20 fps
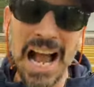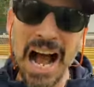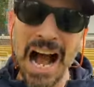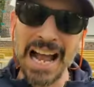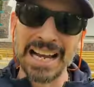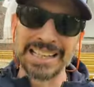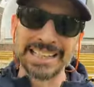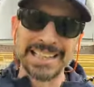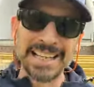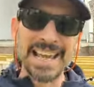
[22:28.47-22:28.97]

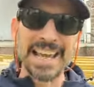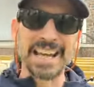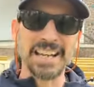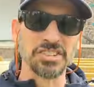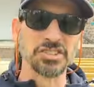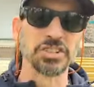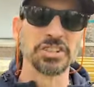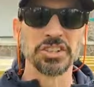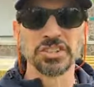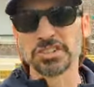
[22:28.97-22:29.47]
I get
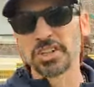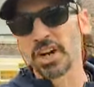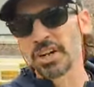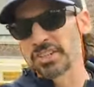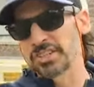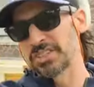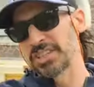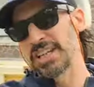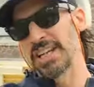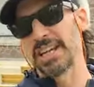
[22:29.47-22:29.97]
it. So you
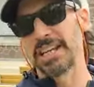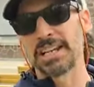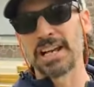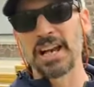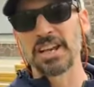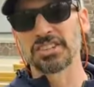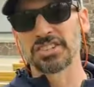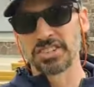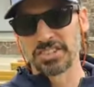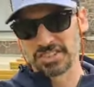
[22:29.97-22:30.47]
start seeing
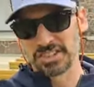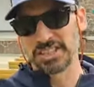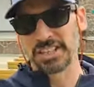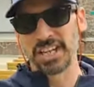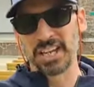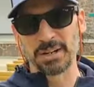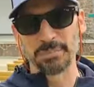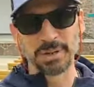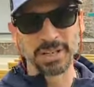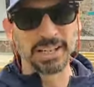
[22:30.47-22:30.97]
us as
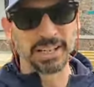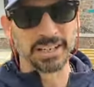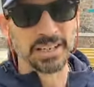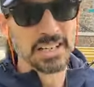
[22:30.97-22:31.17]
the enemy,